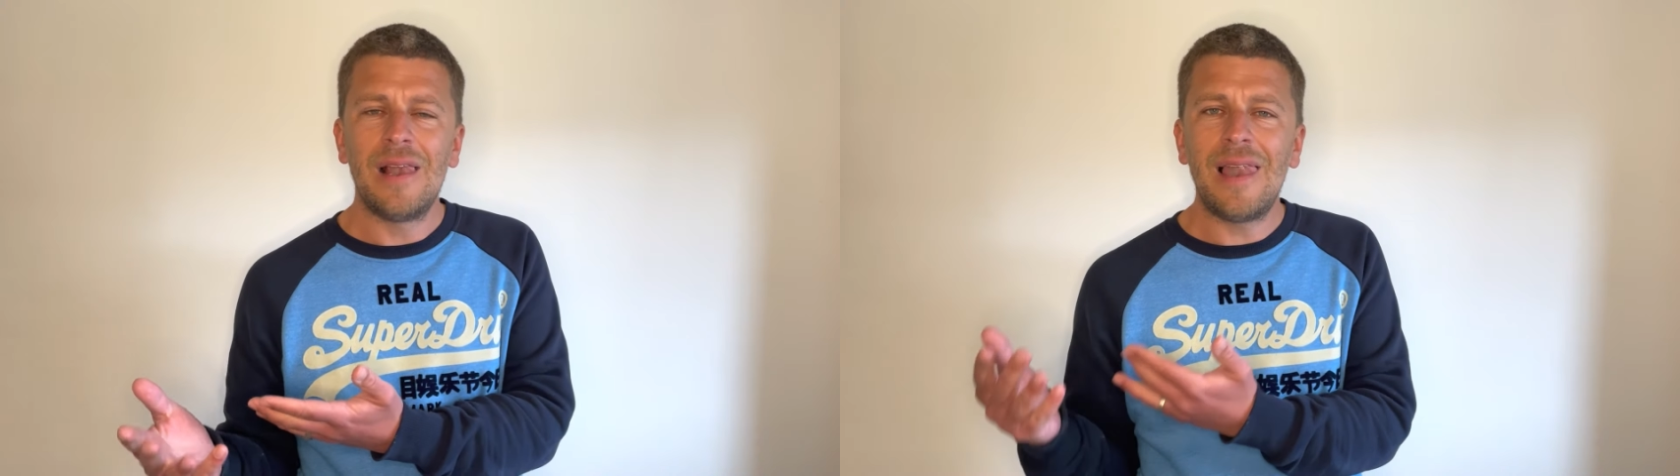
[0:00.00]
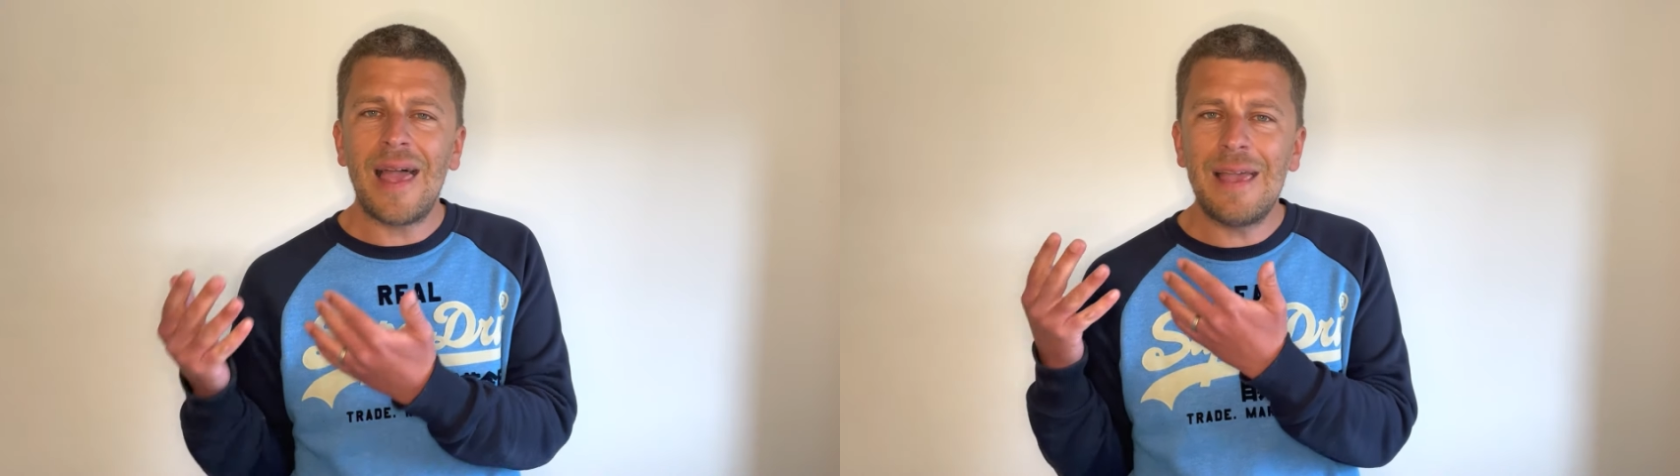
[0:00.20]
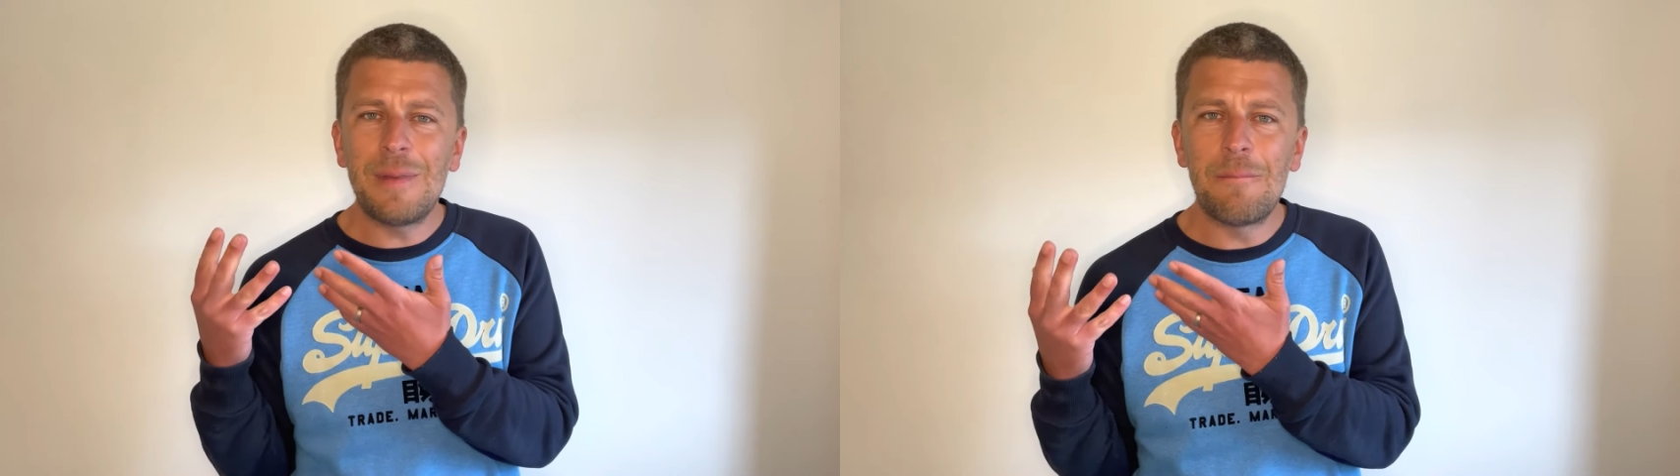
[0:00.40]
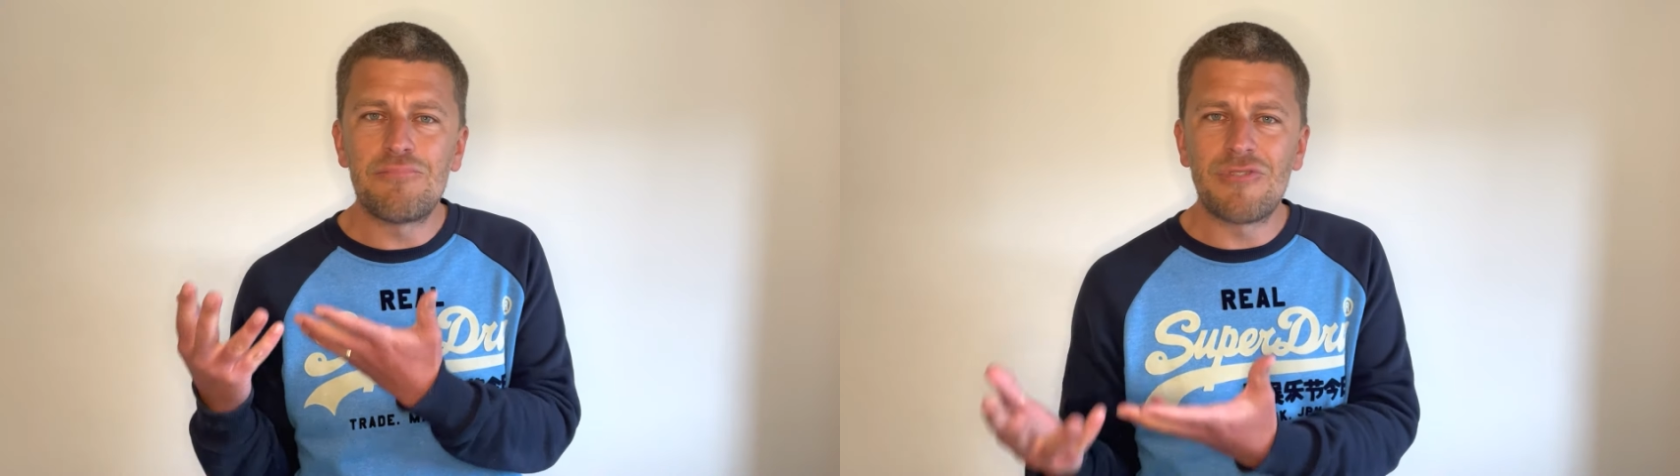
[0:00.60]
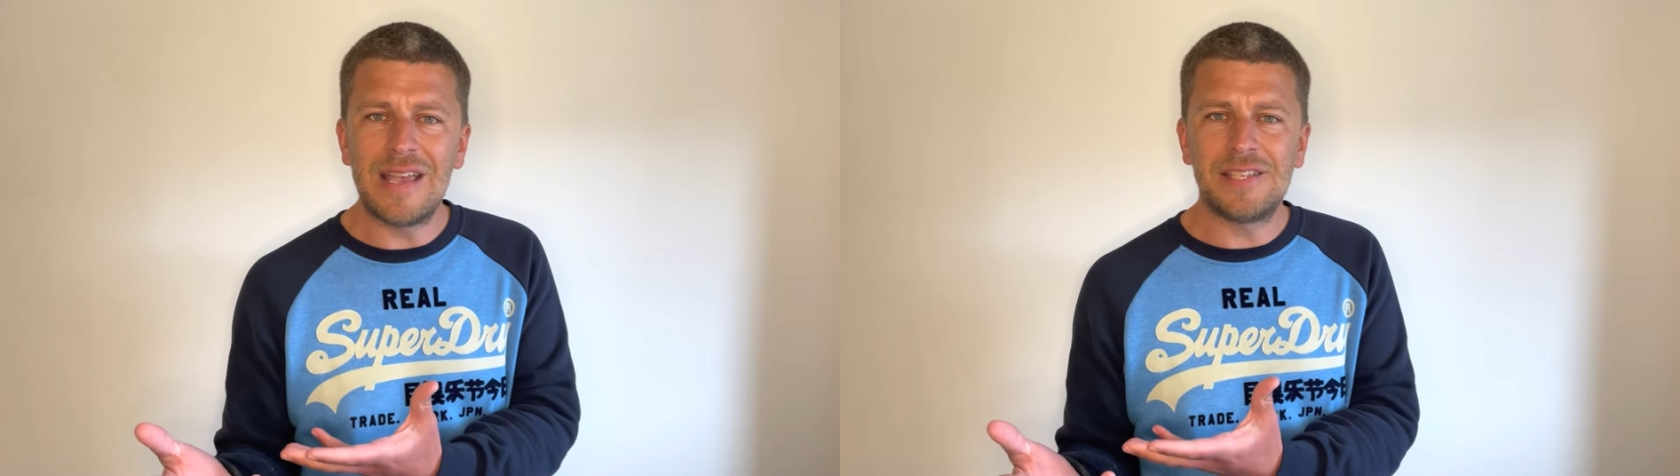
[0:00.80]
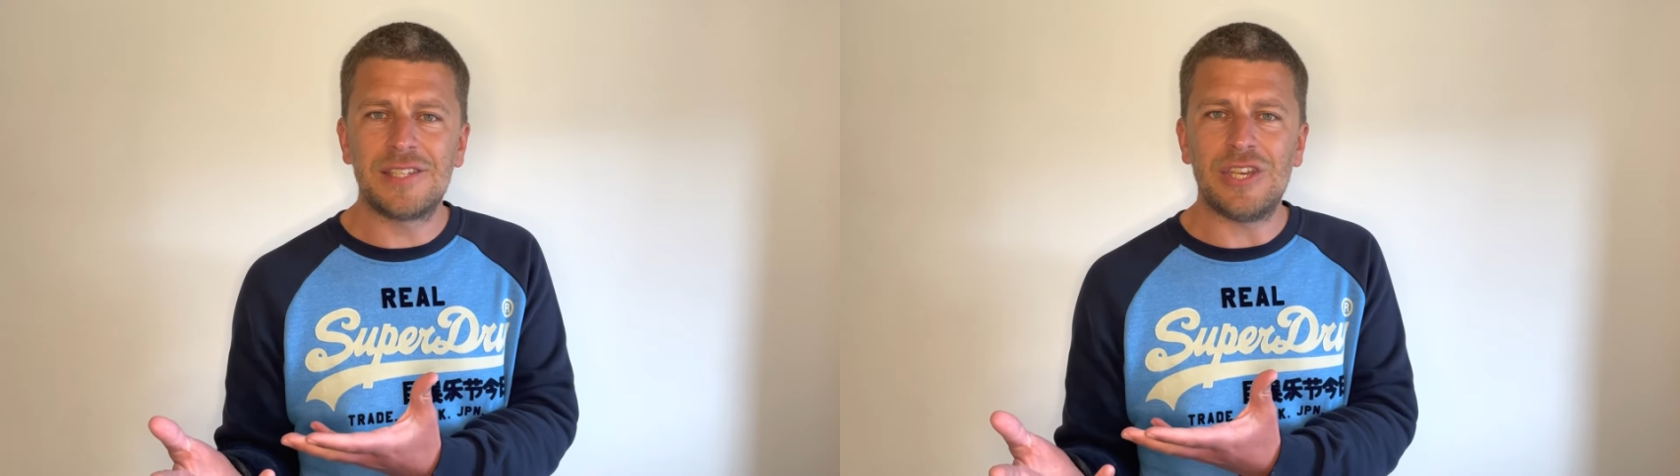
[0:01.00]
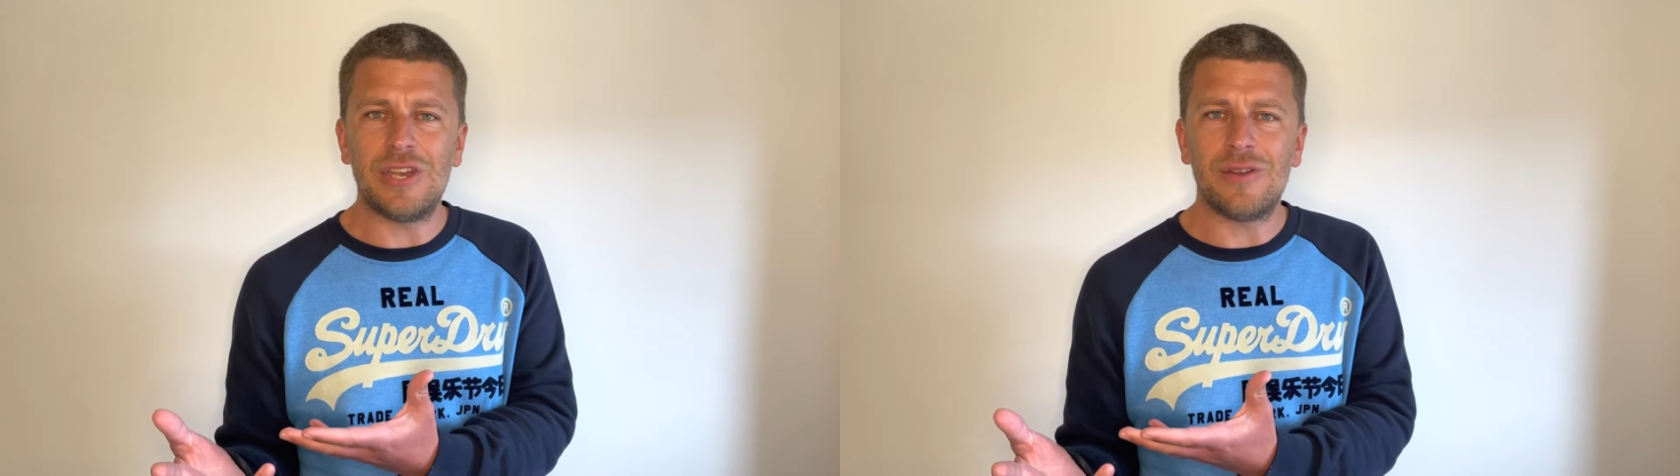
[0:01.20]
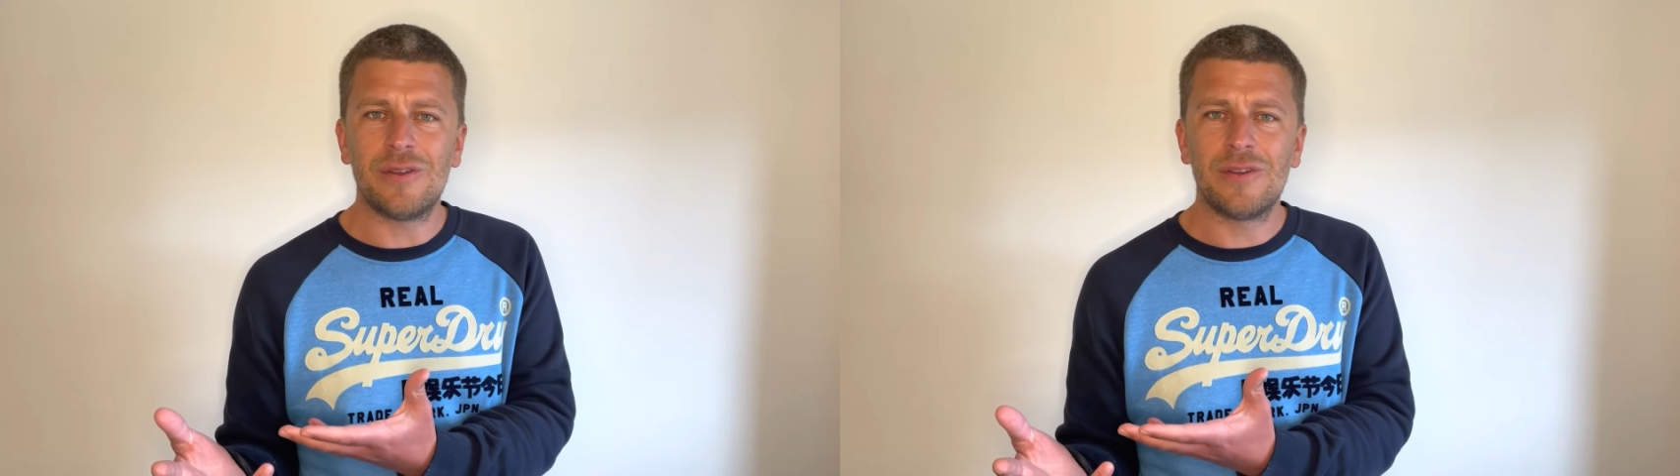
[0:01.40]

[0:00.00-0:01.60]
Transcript: Let him embrace you.